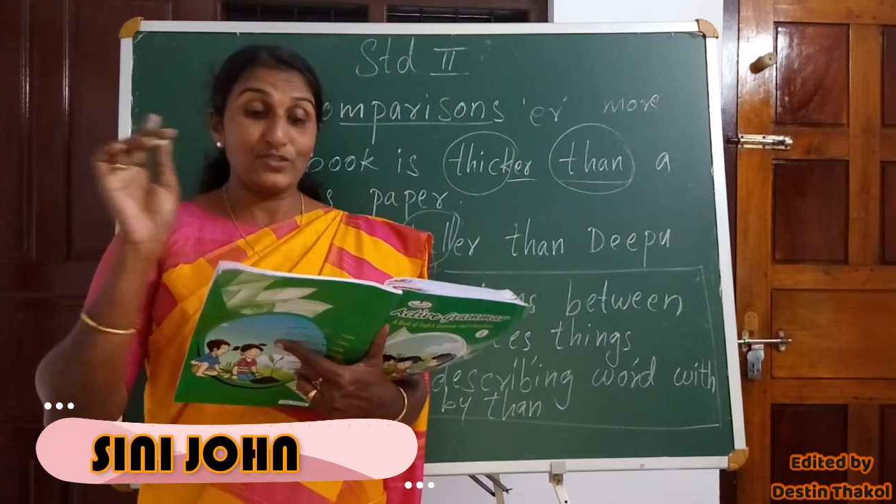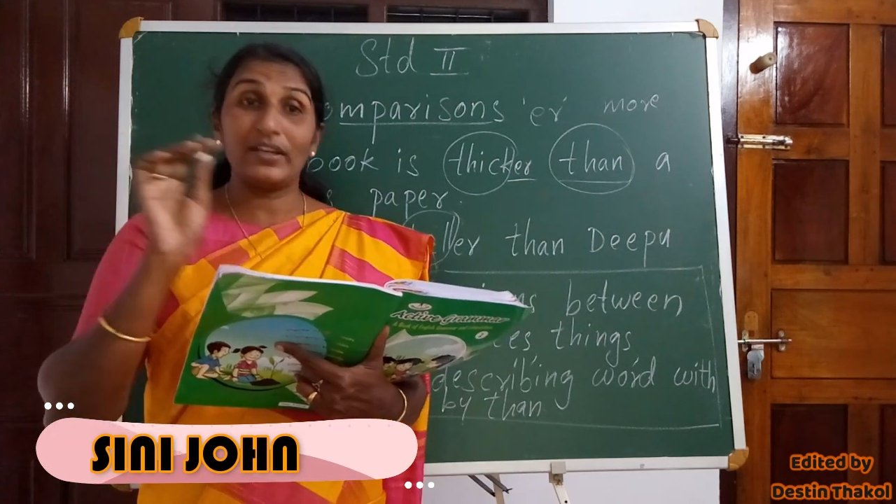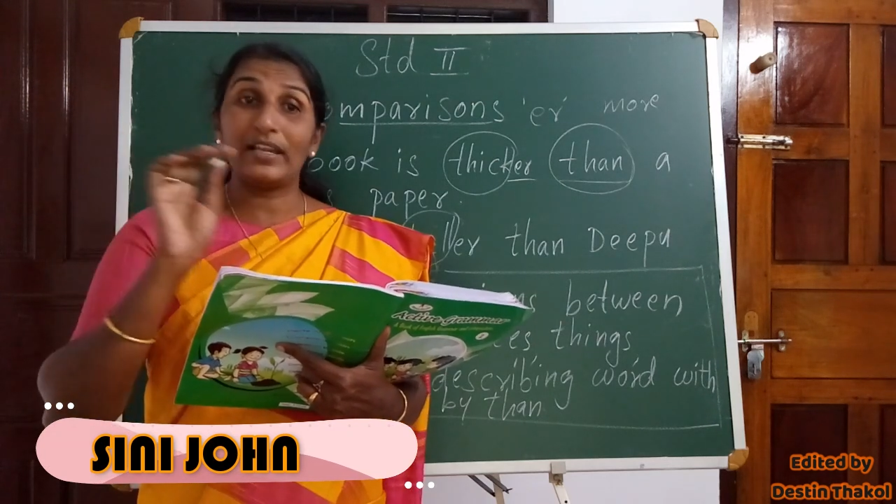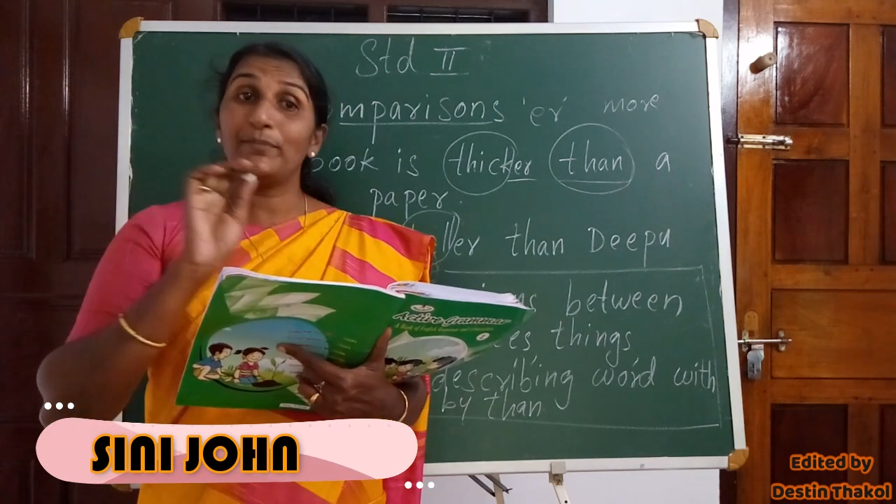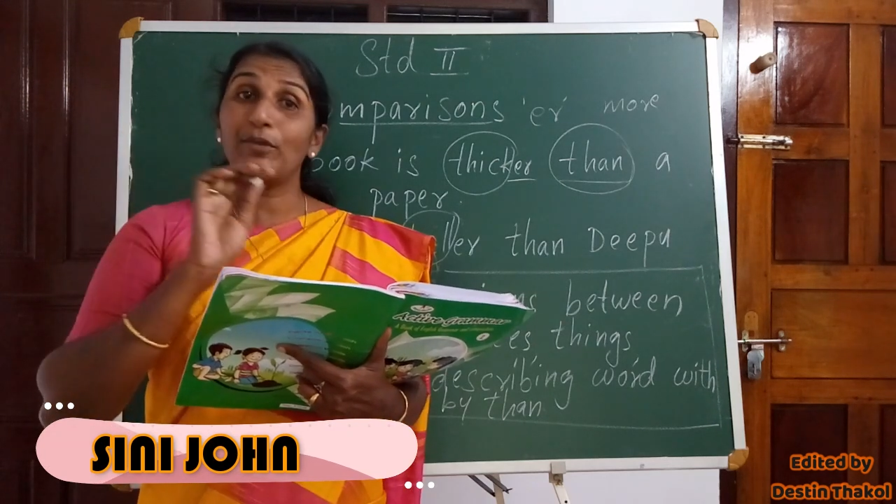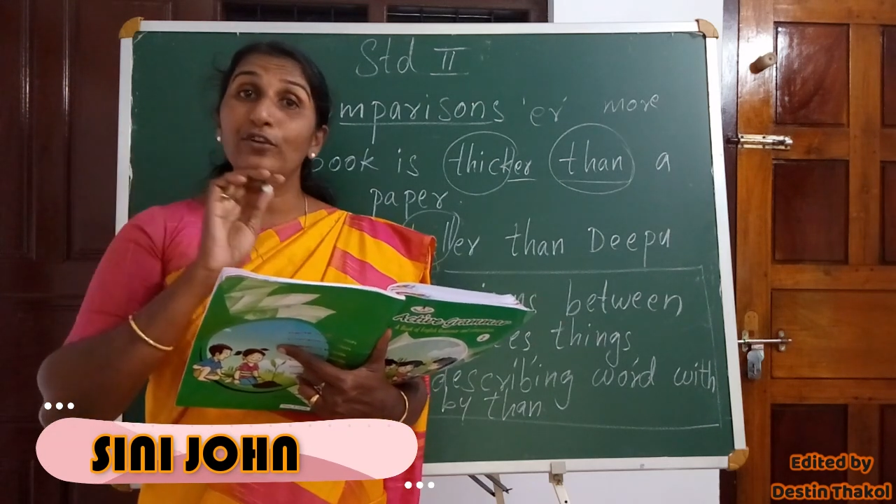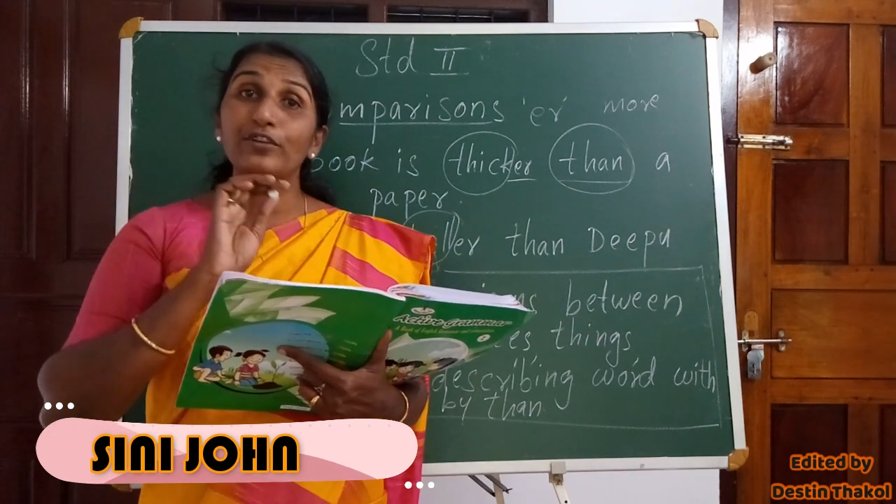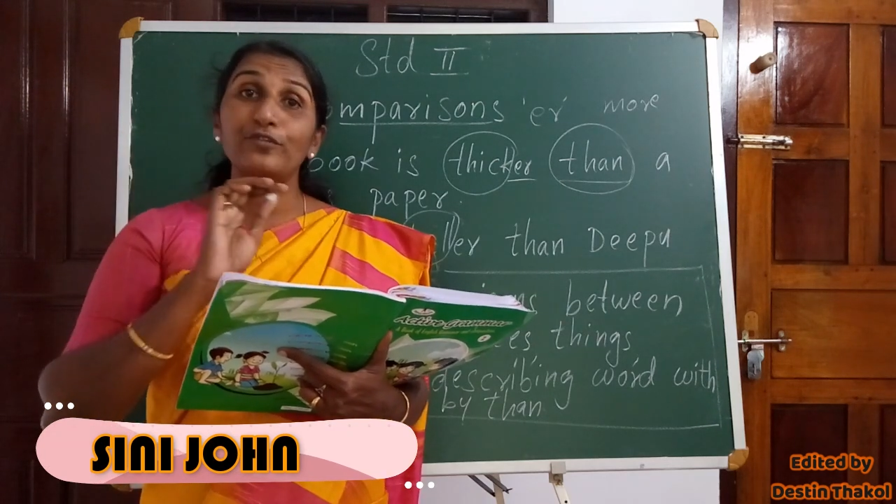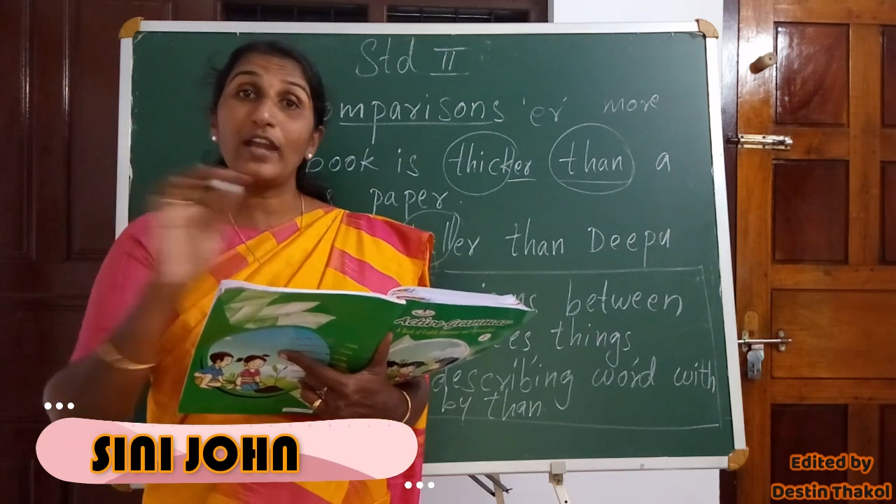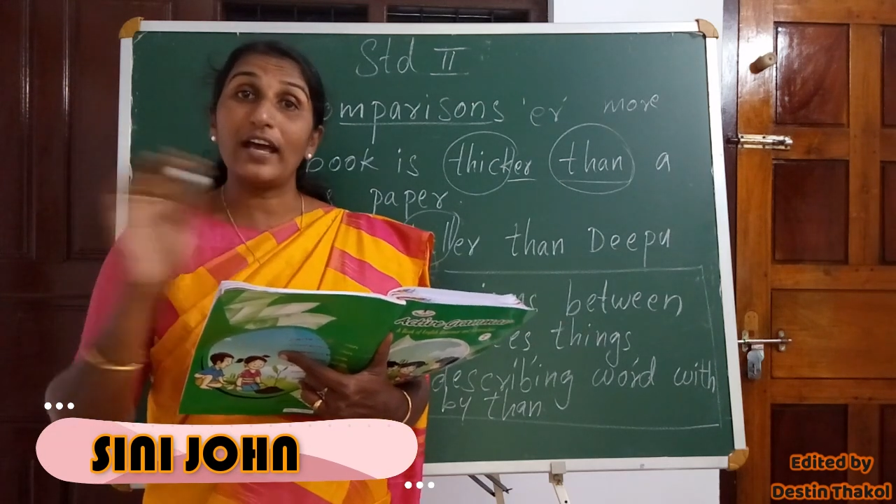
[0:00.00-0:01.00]
so
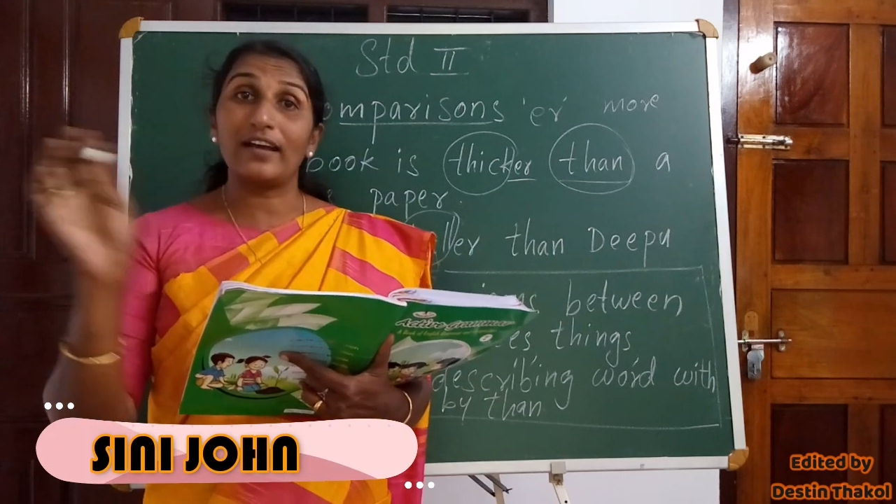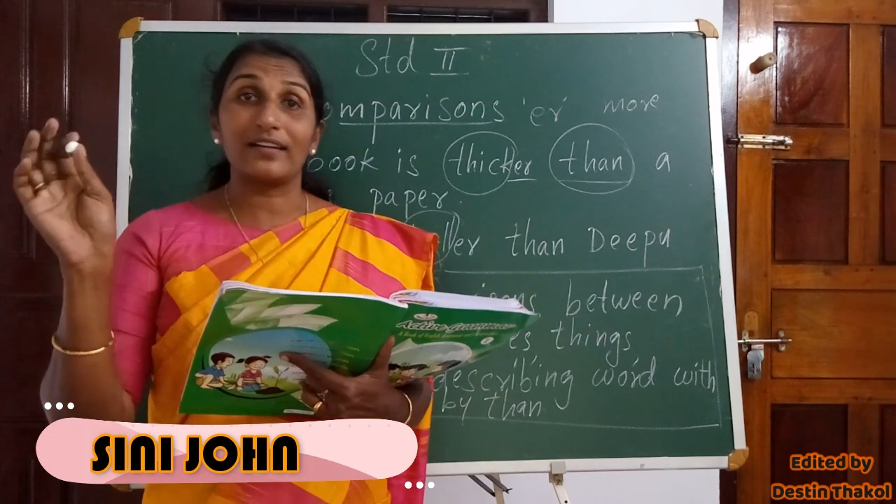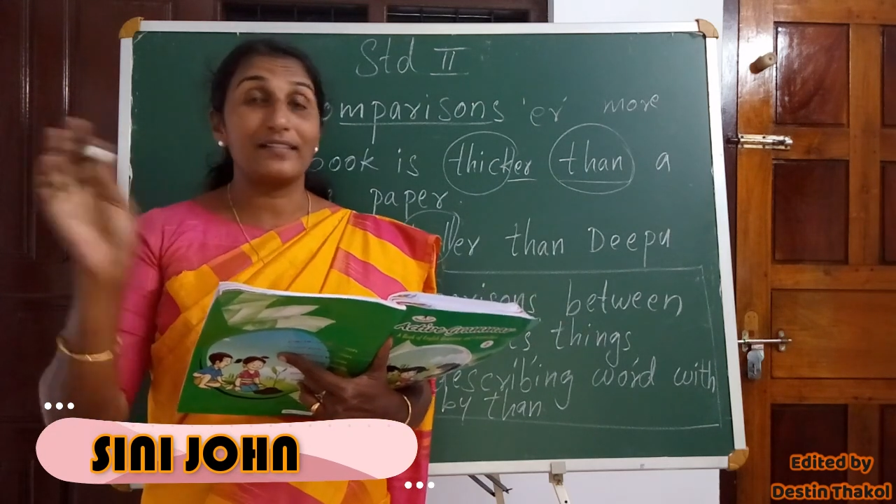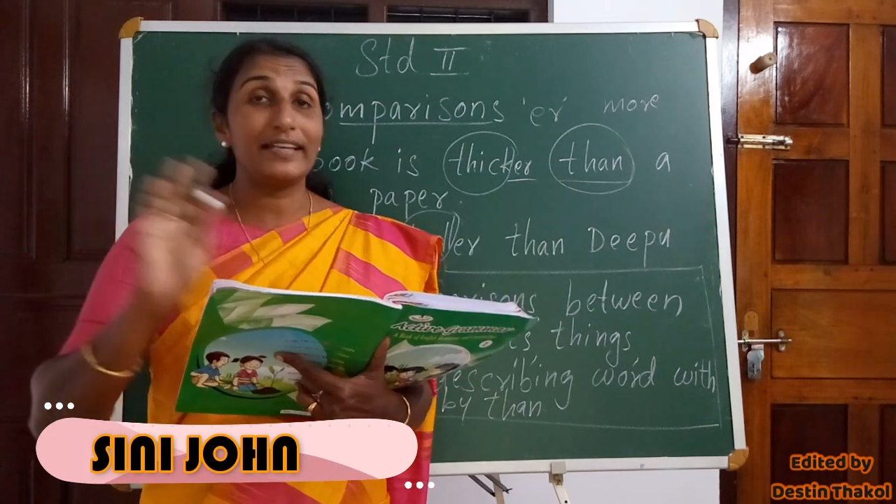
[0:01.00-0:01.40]
beautifuler